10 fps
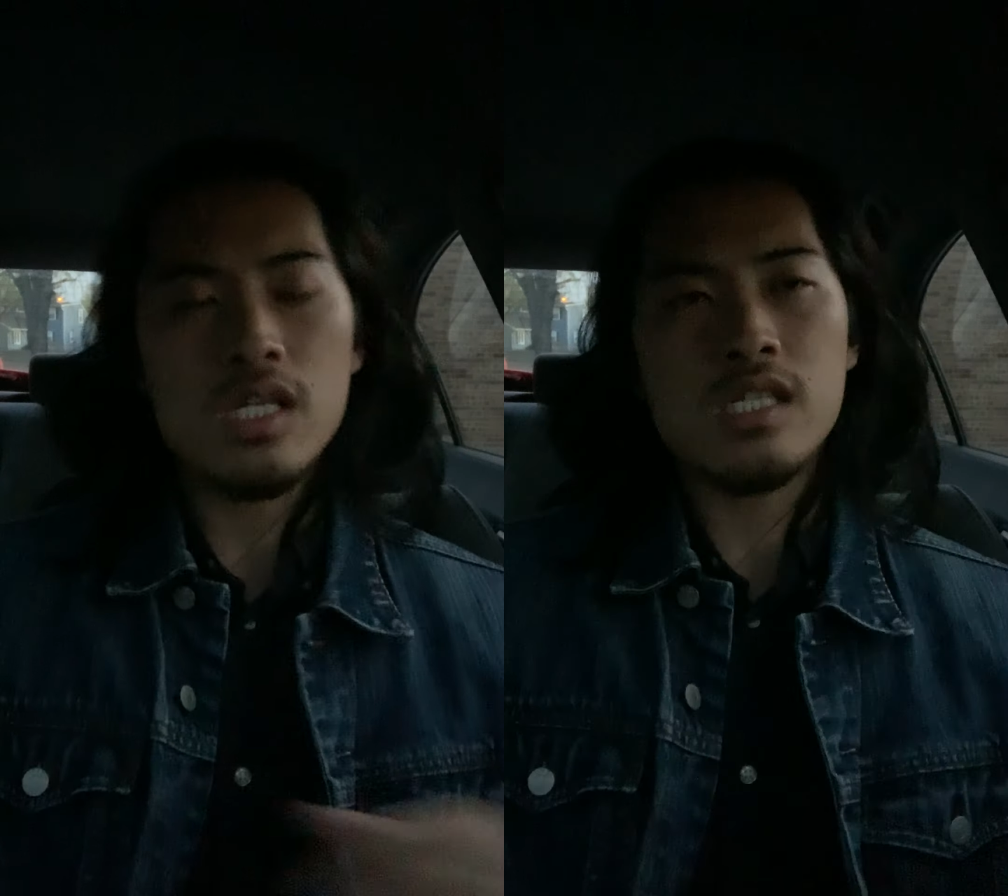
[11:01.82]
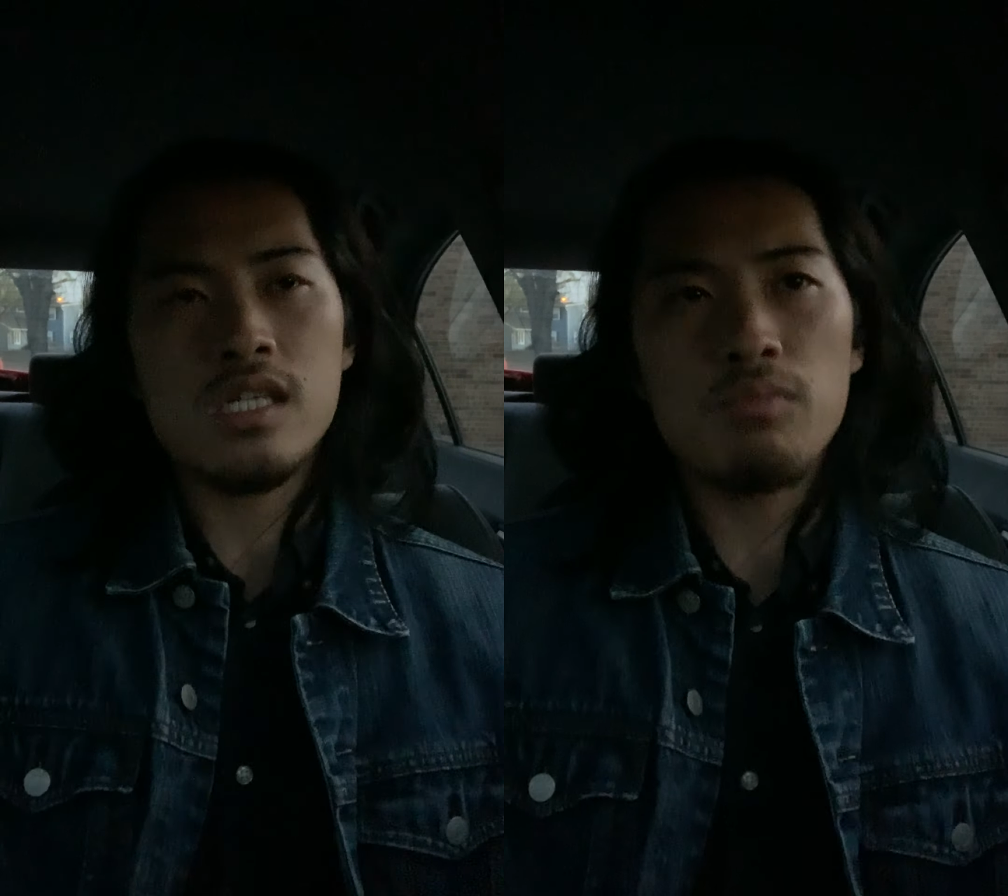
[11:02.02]

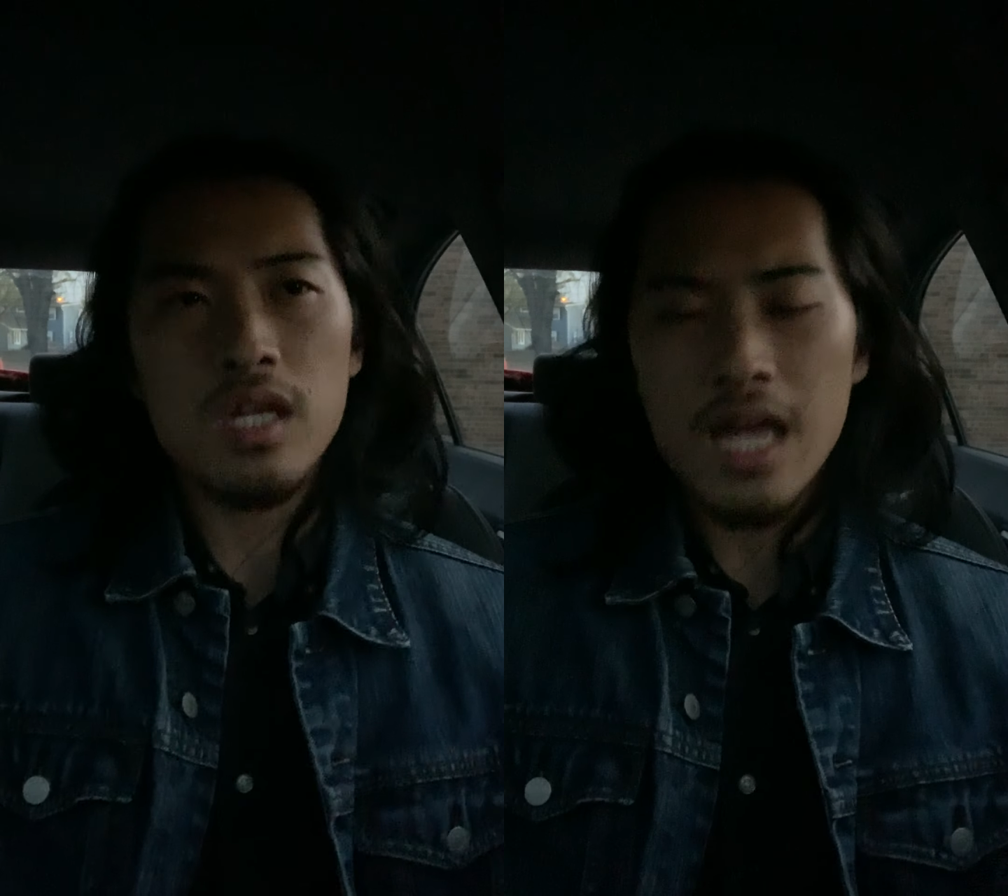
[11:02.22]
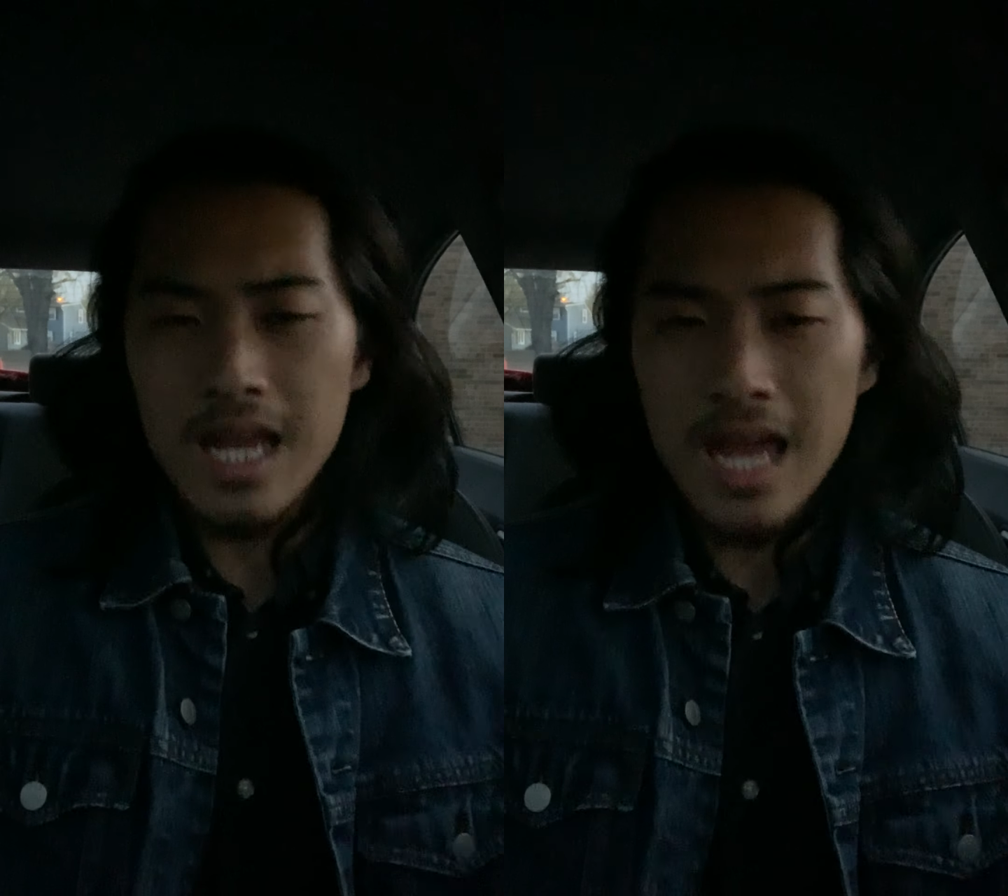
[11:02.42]
That's
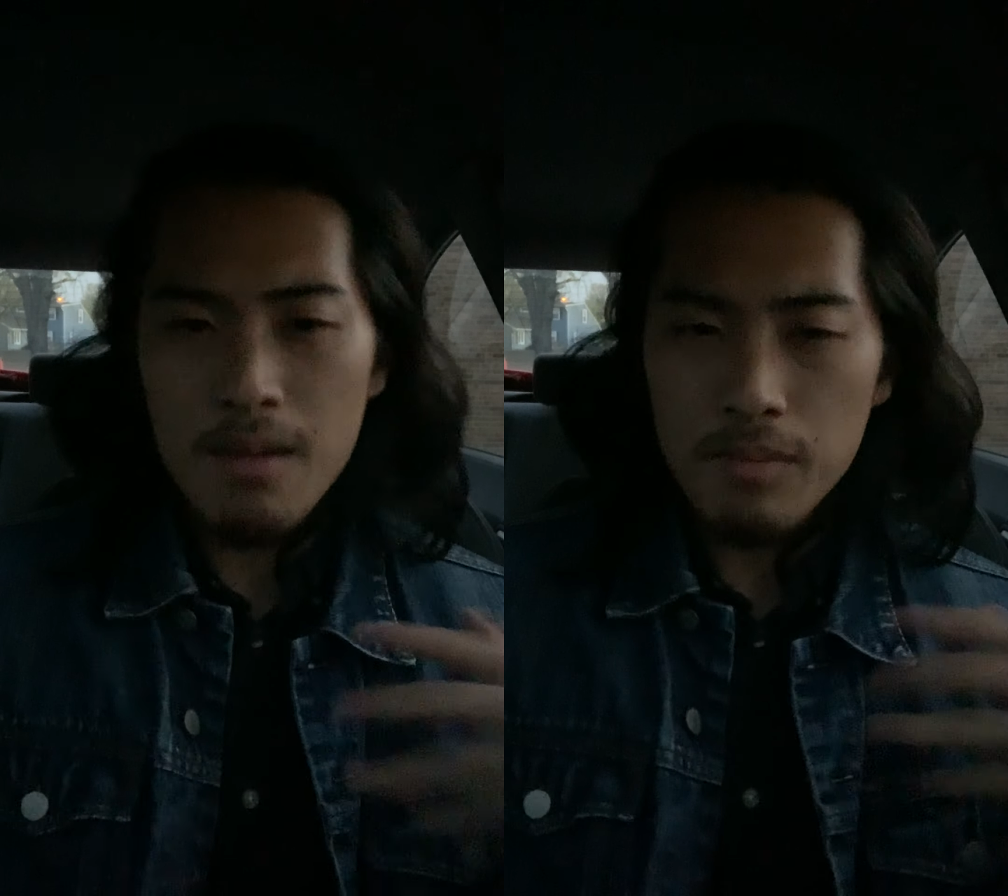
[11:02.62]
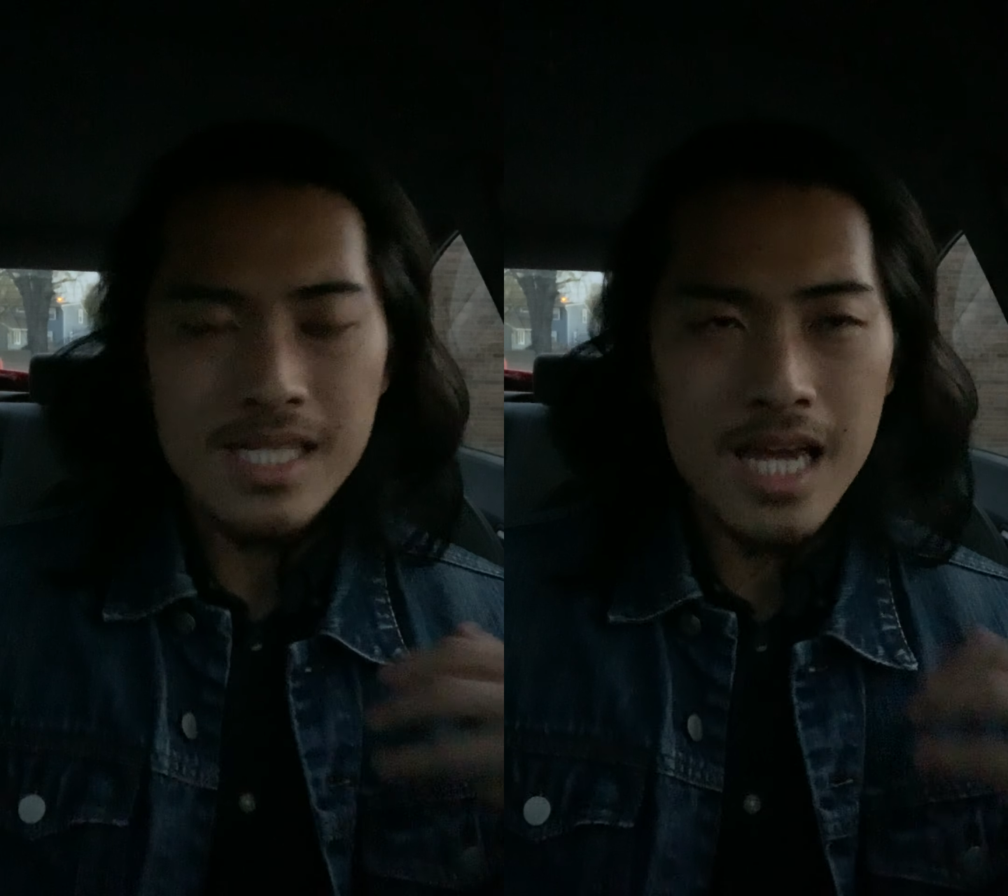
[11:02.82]
something that
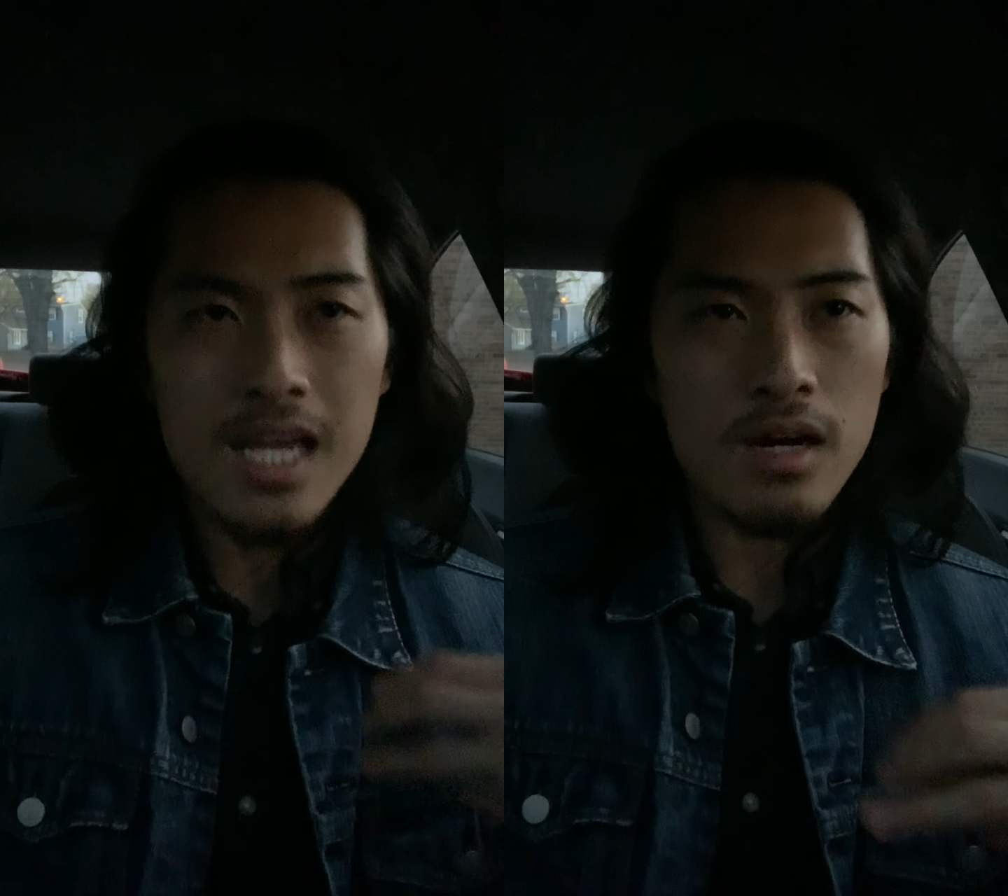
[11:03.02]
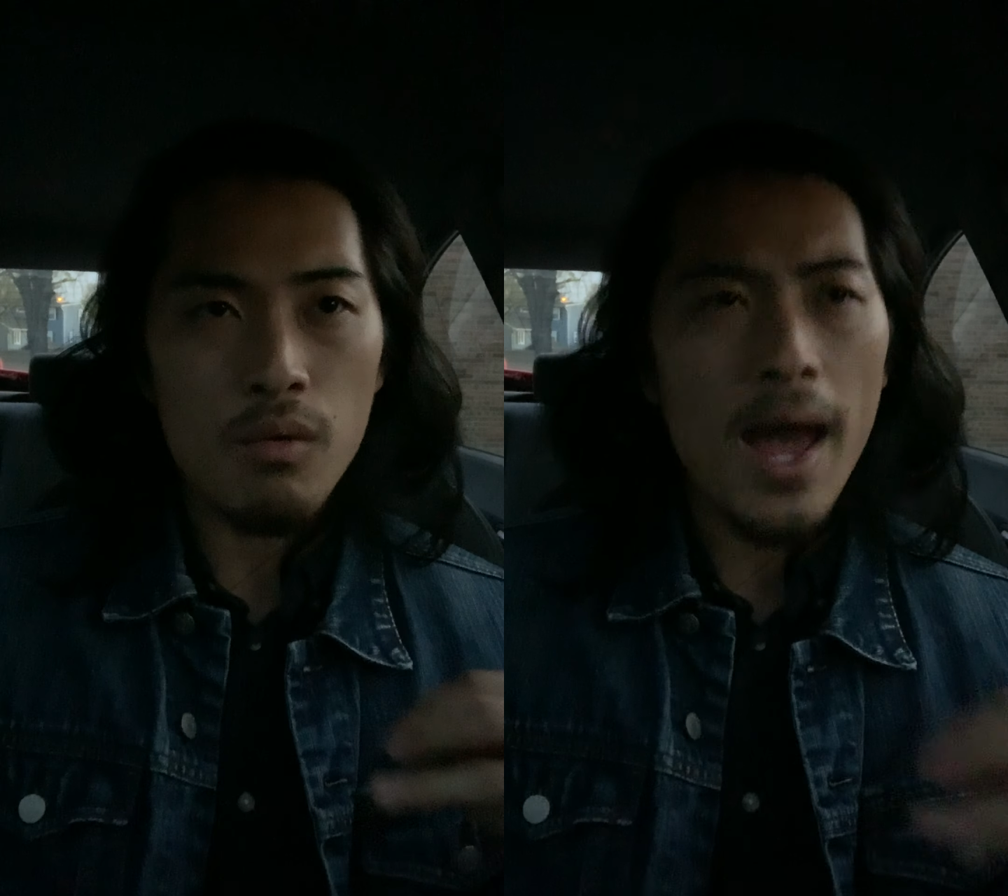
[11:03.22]
can't be
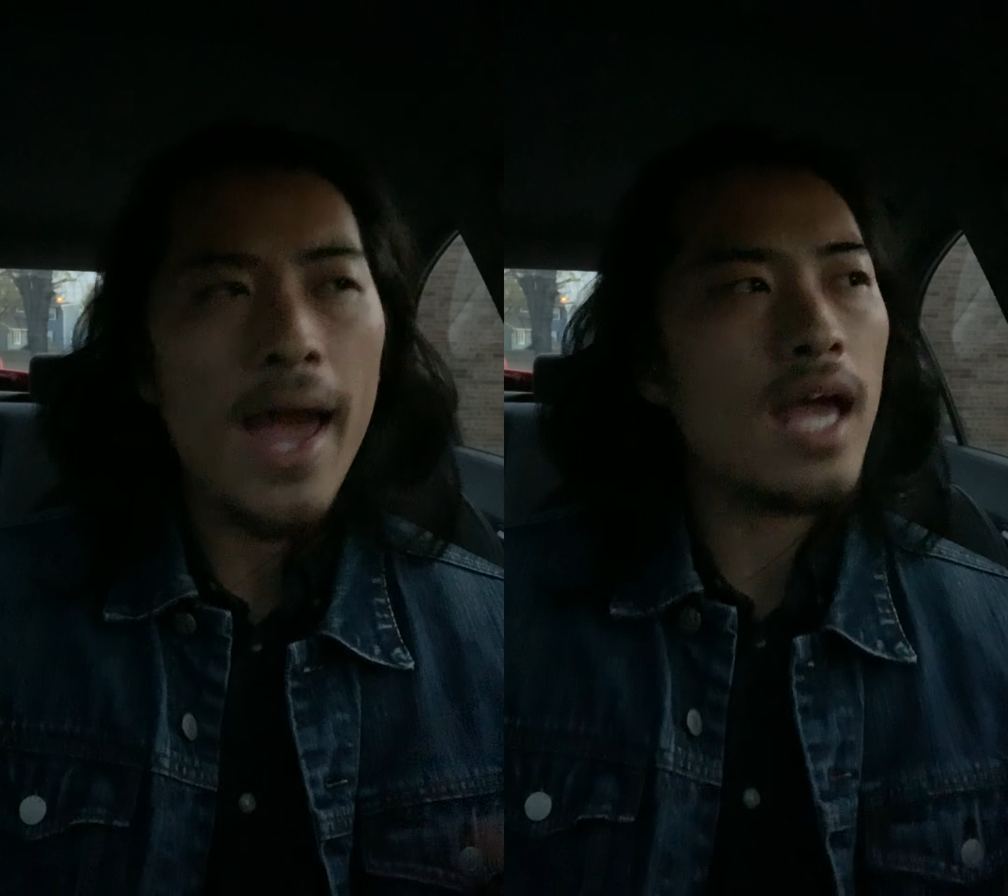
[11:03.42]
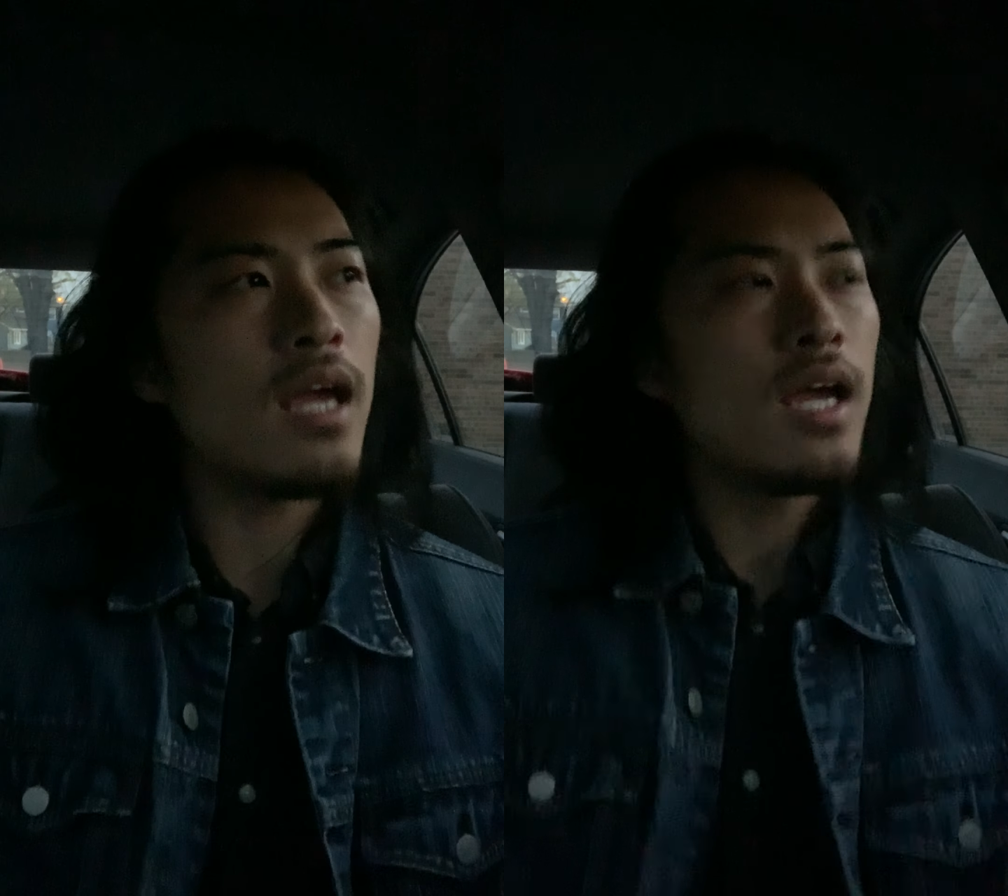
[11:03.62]
taken
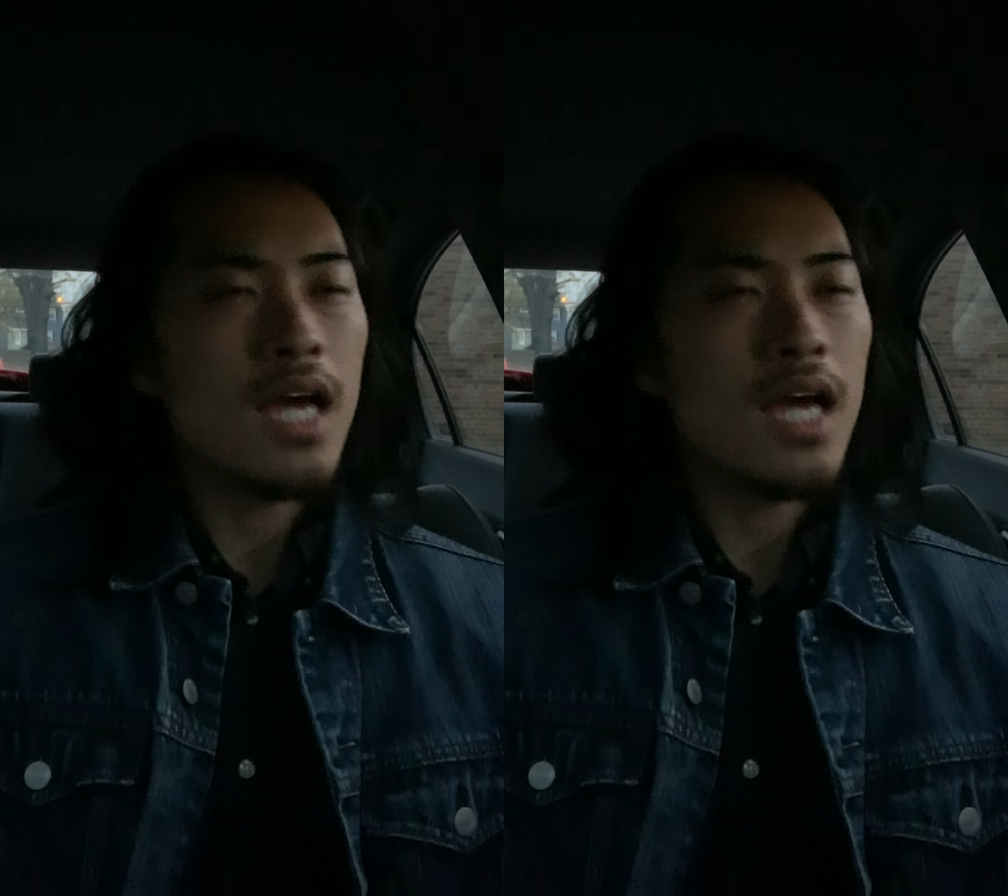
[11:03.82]
away.